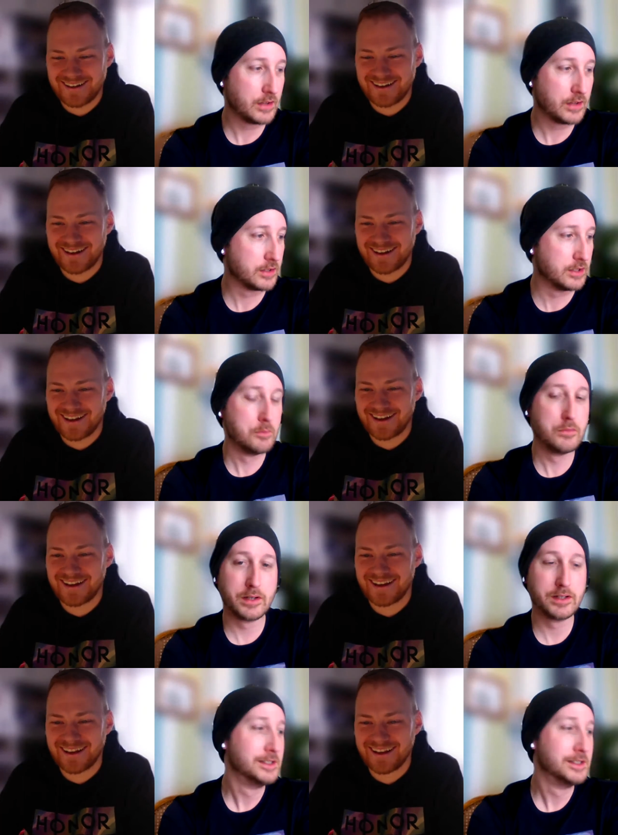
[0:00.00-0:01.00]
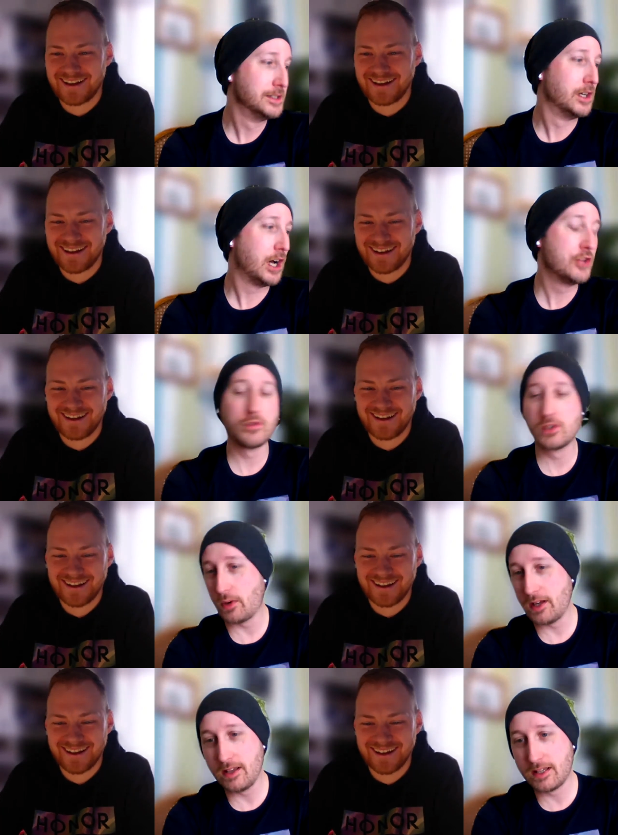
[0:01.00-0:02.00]
Speaker 1: and the number
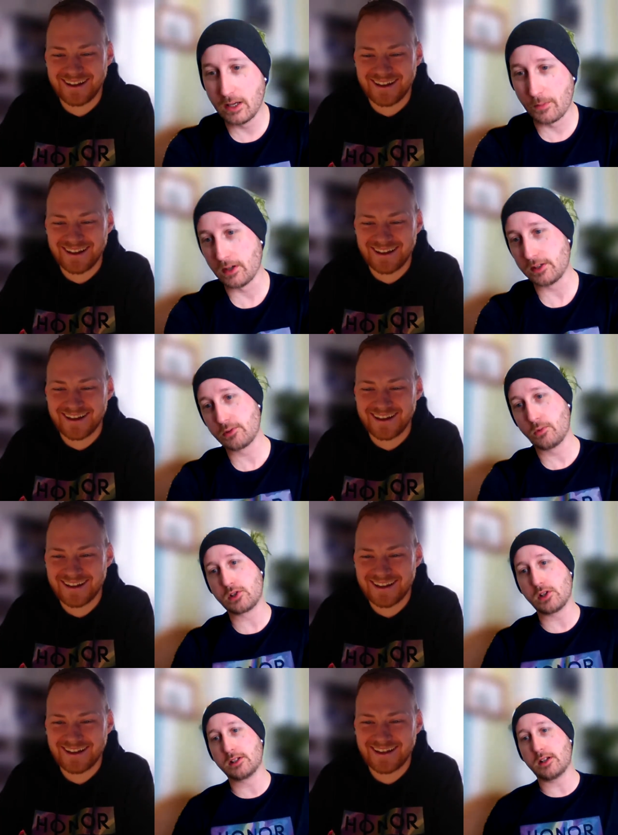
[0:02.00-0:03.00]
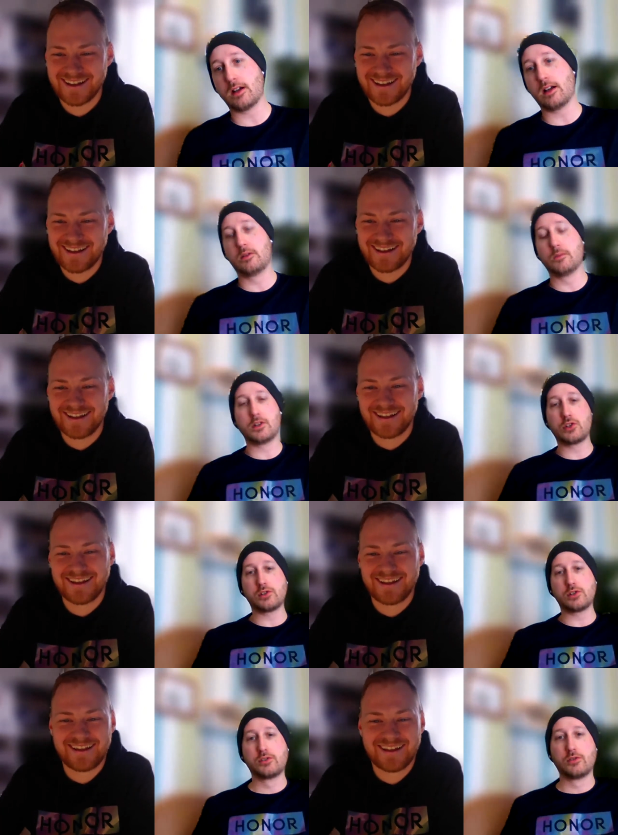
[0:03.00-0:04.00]
128 gigabytes, which is how
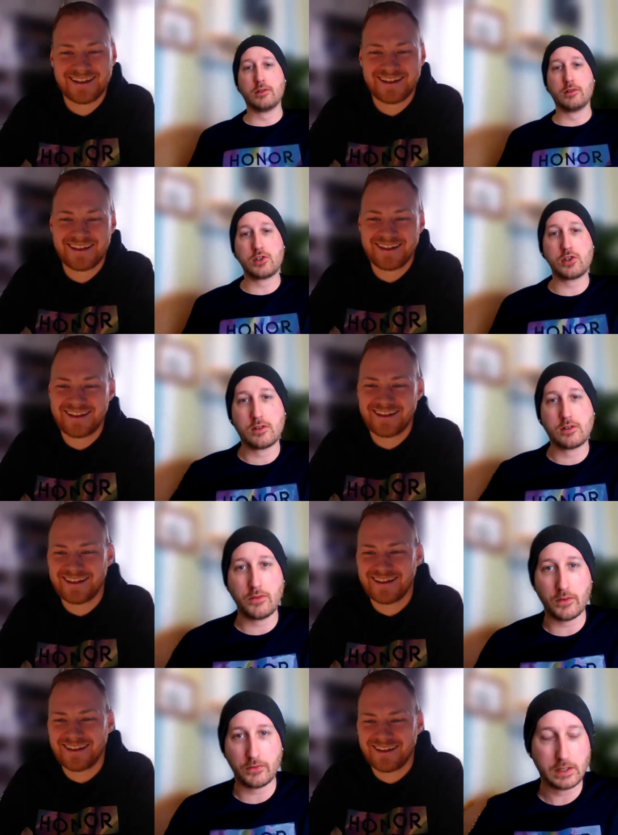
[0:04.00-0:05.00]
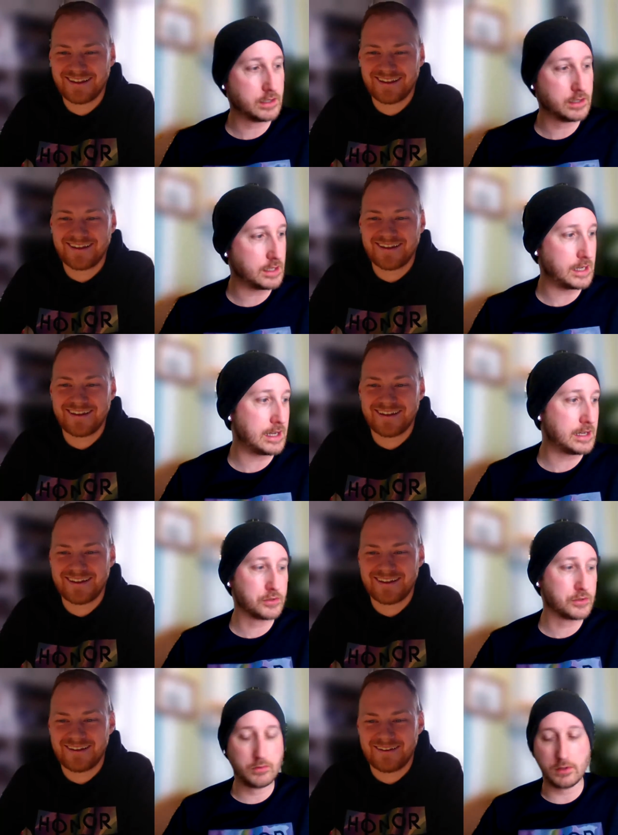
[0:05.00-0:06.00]
much storage the 50 Lite
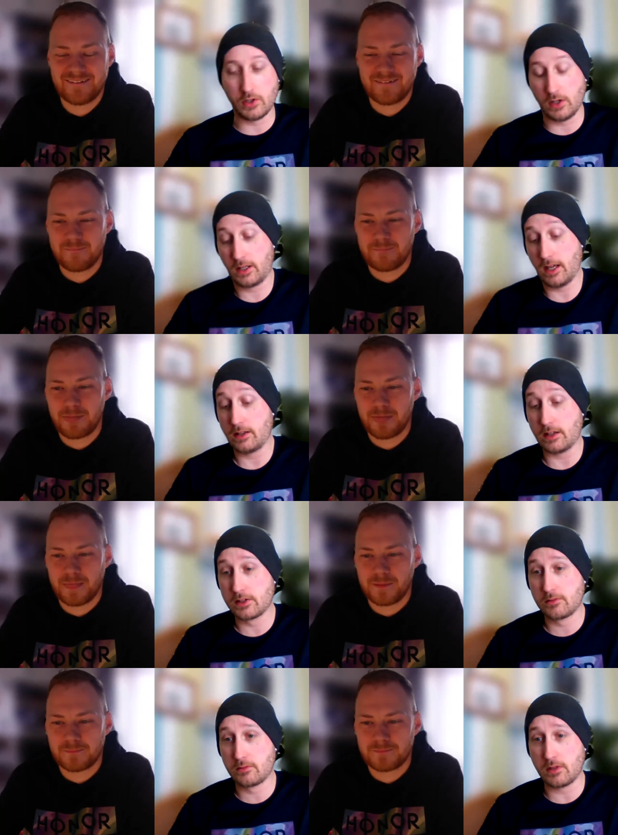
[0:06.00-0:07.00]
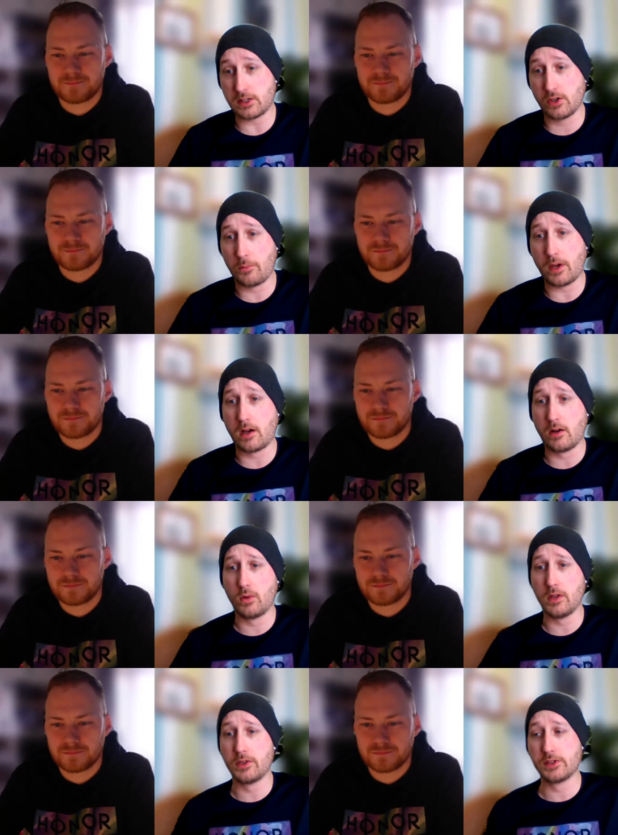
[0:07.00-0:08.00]
has. Again, that's that's on
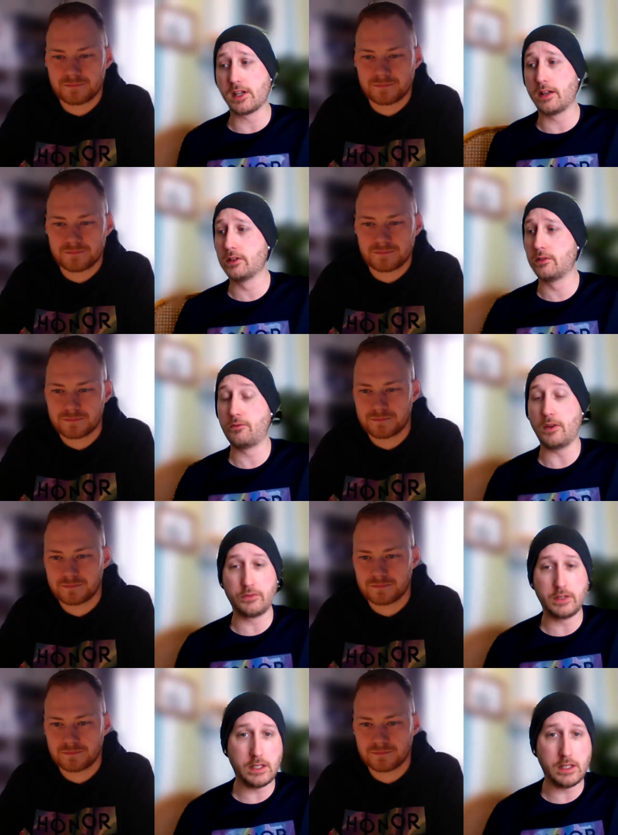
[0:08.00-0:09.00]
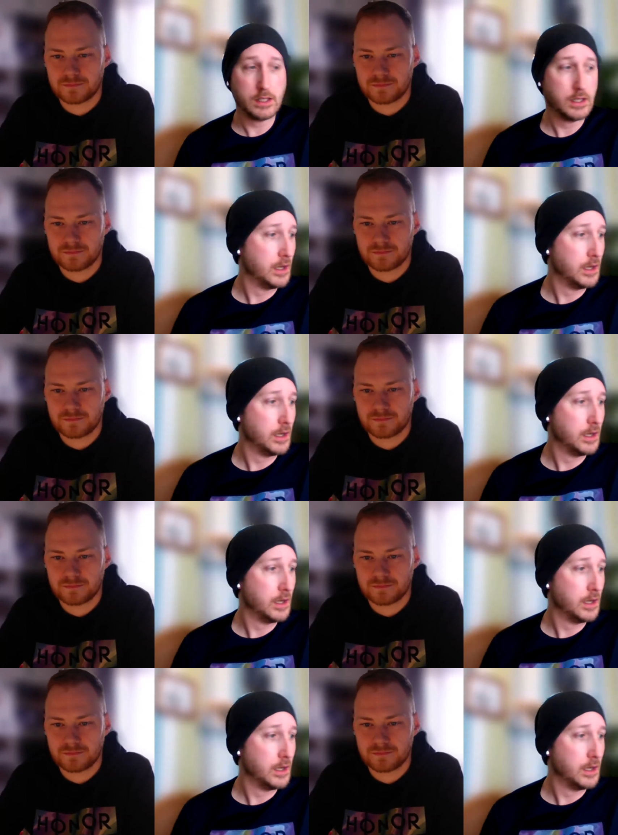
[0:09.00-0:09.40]
par with the standard 50